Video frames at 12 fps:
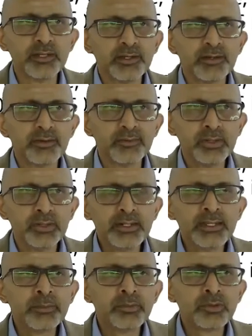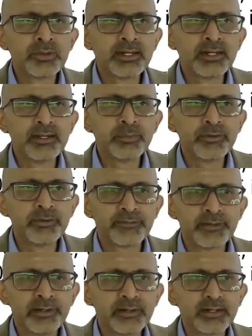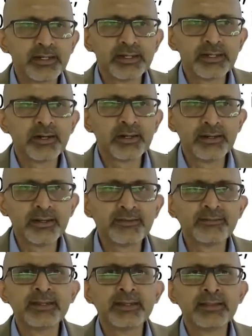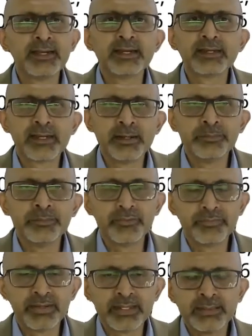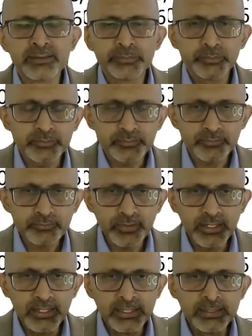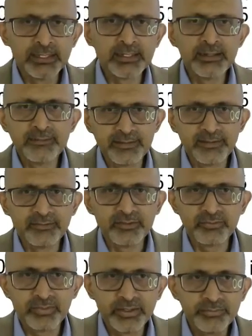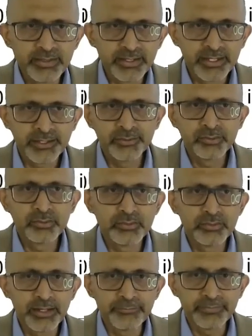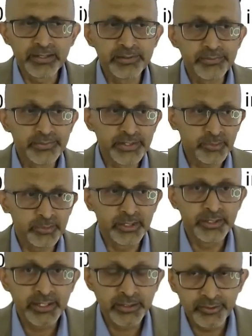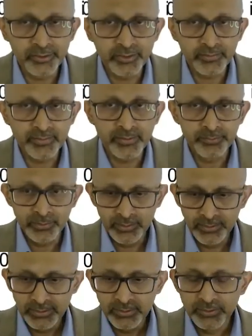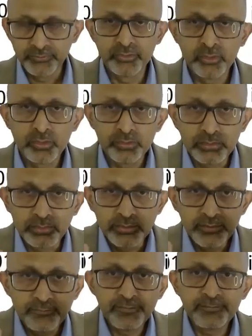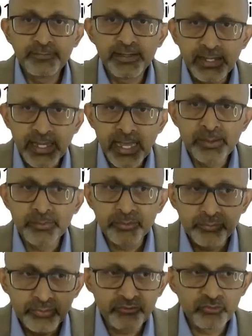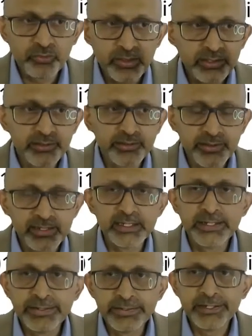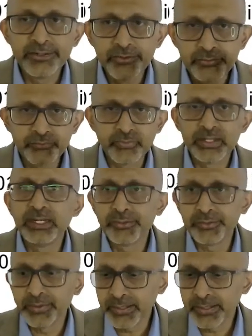Only about 30% or less than that come when in early stages, where we can do effective treatment and cure them. So this is the gap which we really need to fill today.